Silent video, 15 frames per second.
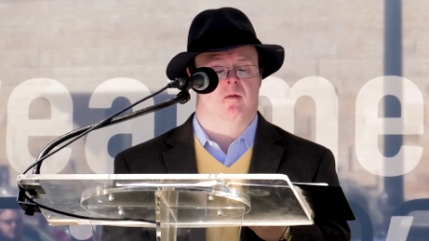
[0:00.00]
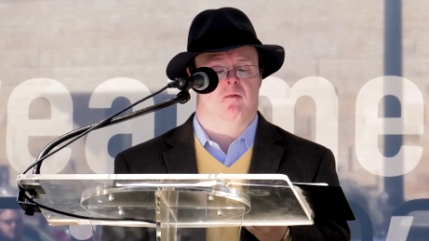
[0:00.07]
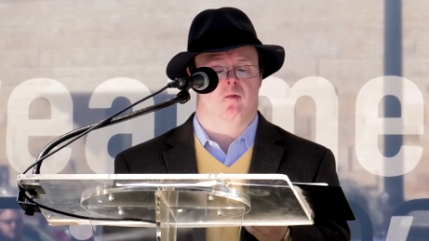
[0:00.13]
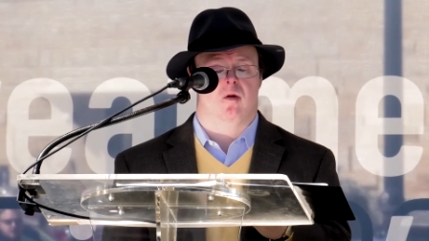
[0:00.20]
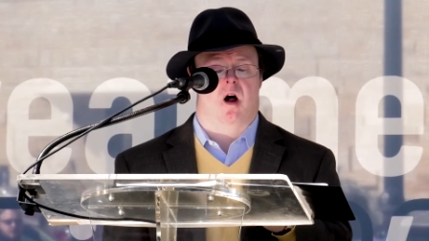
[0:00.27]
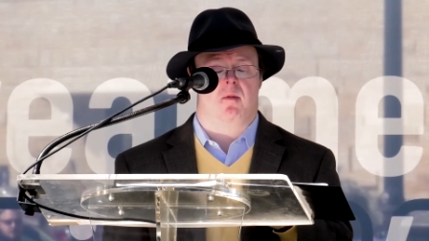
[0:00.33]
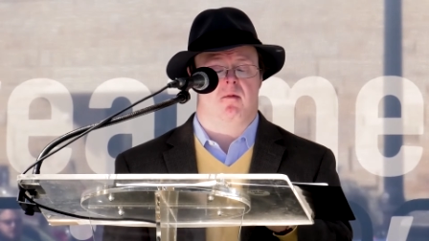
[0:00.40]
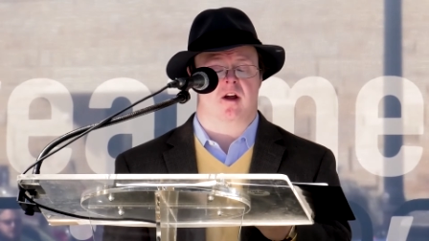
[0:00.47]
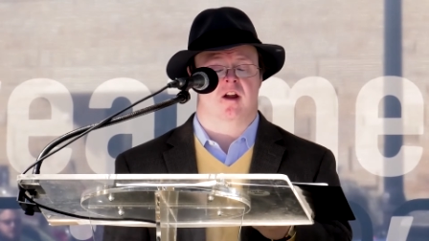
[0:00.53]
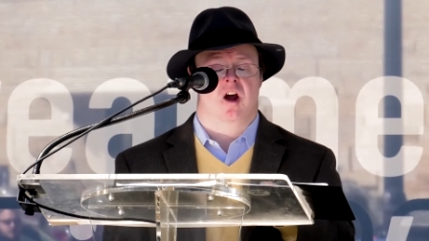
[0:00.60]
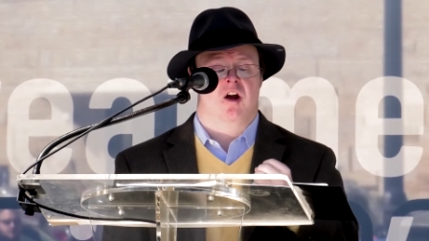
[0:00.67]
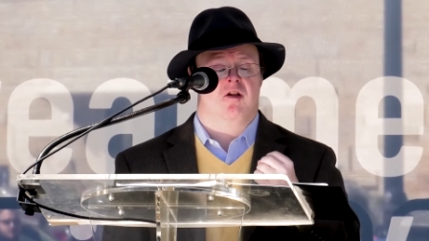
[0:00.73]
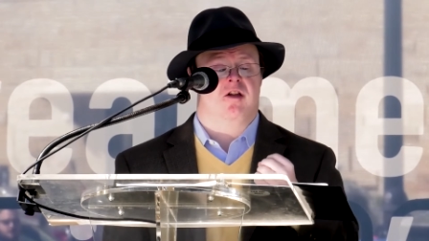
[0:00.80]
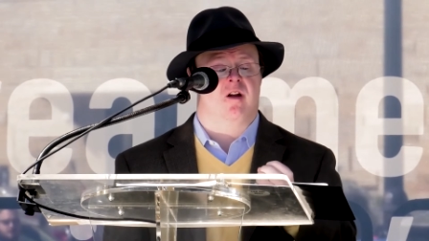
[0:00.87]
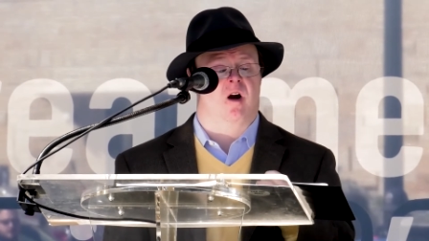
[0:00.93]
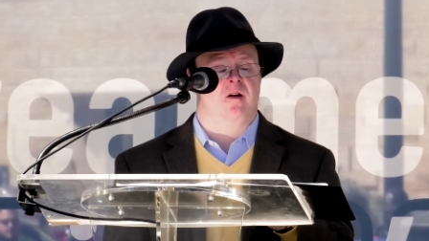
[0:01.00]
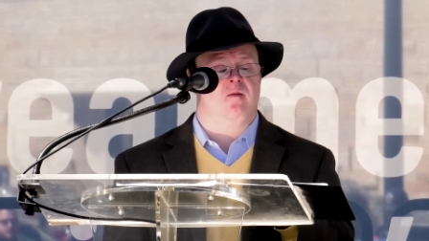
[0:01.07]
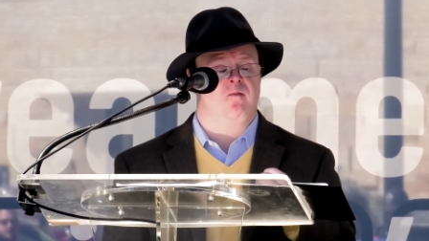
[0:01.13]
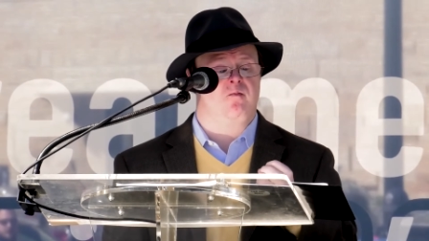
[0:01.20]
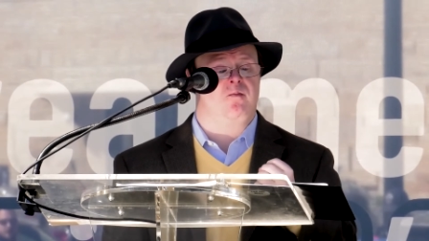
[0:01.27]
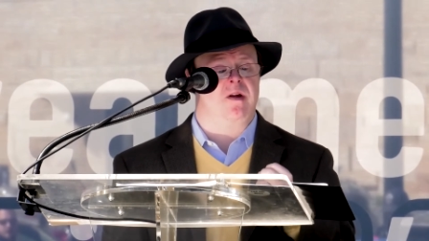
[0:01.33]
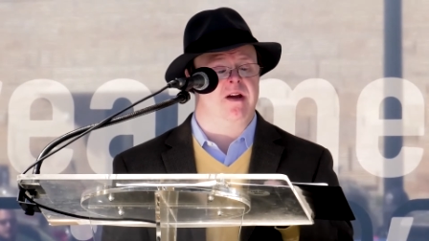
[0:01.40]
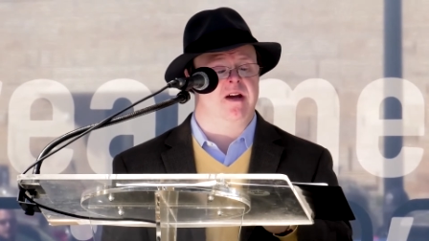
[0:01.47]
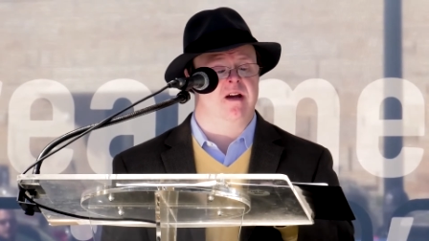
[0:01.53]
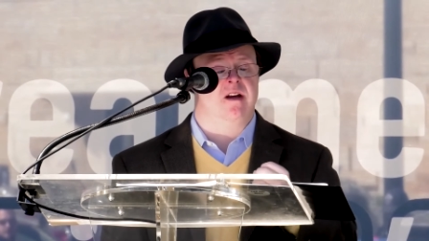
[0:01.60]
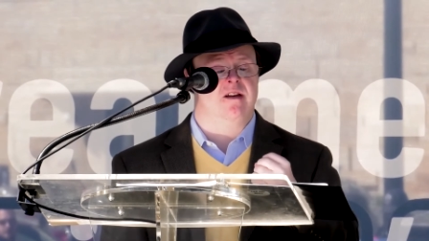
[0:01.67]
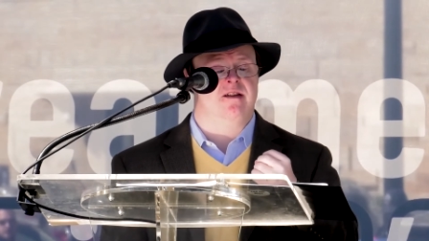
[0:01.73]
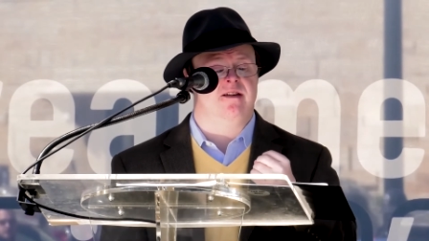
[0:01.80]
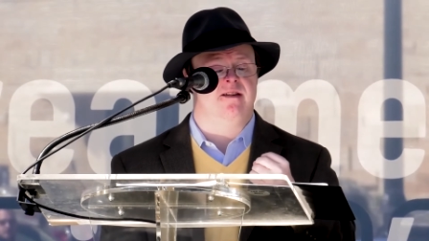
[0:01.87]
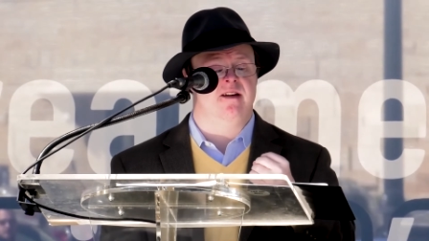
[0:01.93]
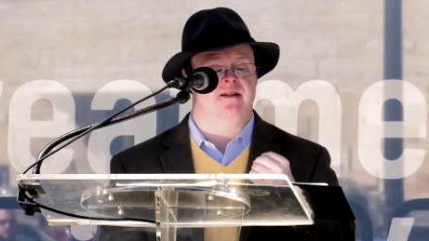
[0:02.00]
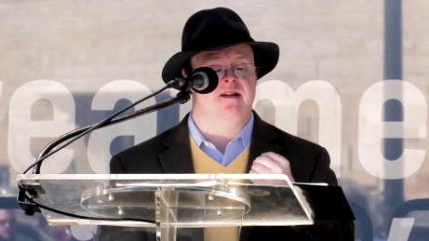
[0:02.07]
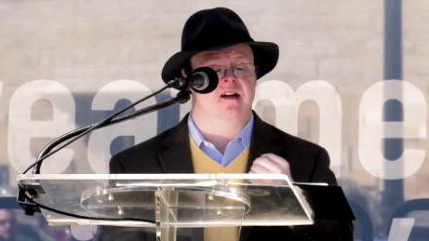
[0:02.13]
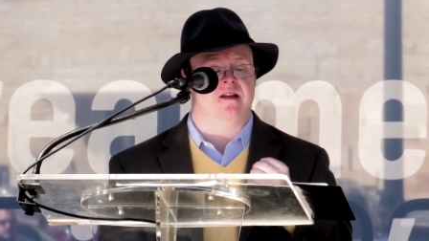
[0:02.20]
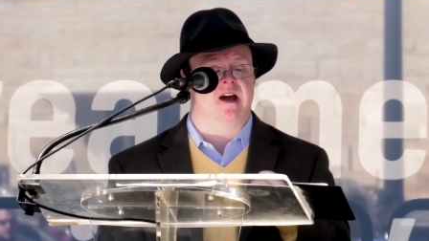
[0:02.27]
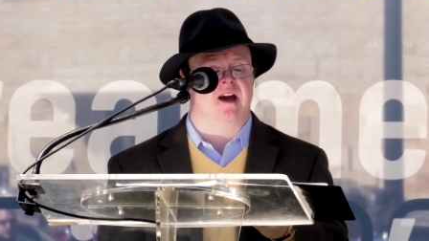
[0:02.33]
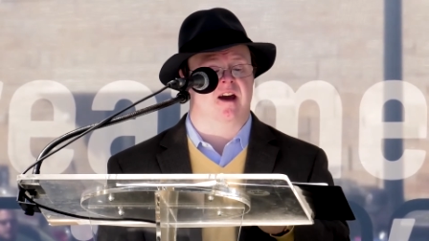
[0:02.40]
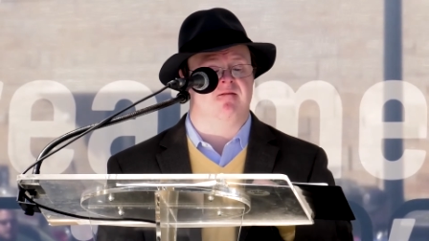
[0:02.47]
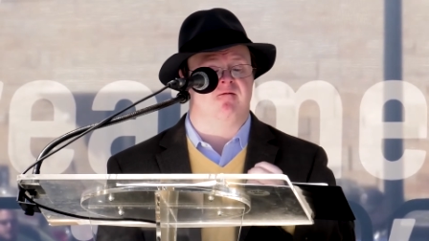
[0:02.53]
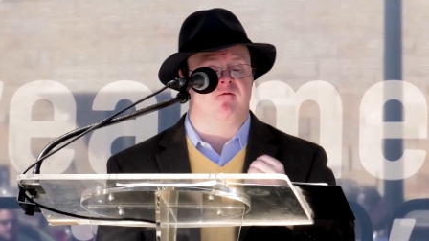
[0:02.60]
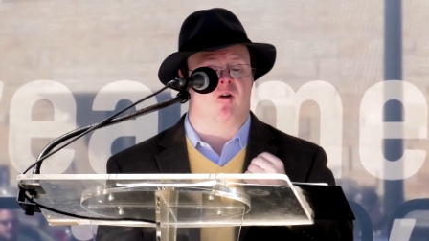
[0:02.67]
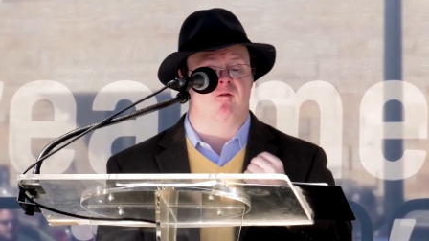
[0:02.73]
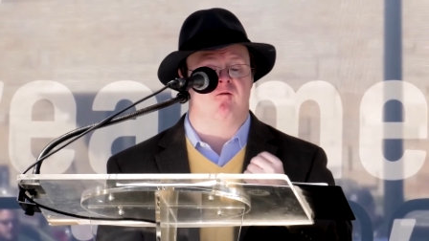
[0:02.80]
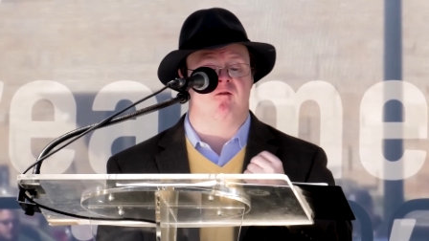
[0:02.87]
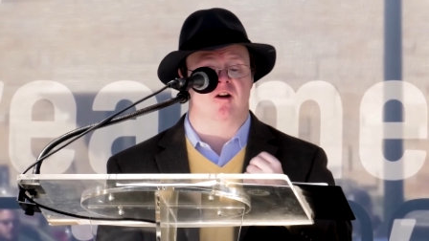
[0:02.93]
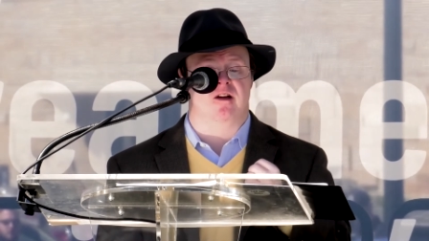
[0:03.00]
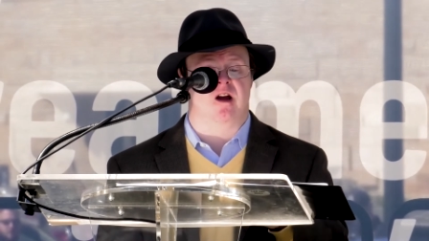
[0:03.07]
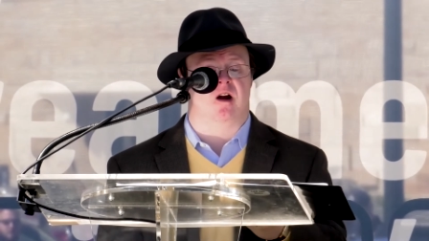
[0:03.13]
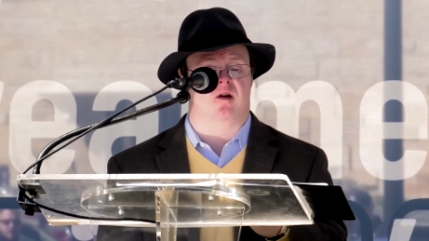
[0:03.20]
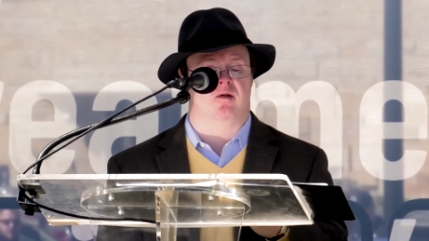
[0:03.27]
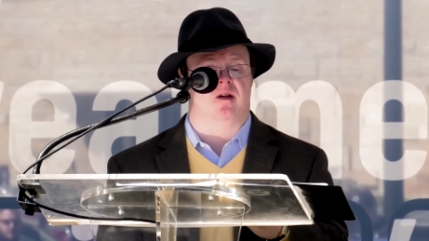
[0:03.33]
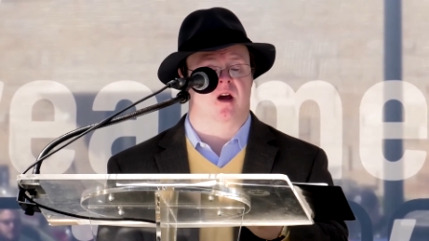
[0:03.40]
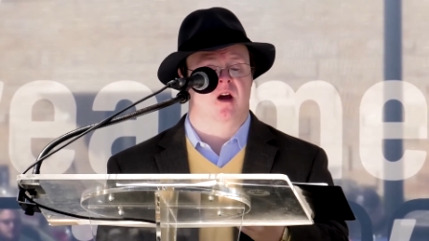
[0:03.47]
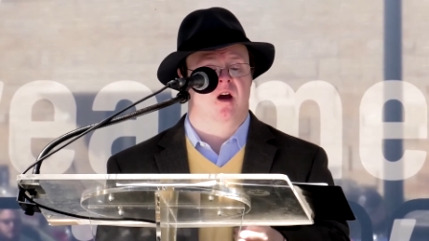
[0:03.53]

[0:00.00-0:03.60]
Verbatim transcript: almost certain be de delayed for, for years.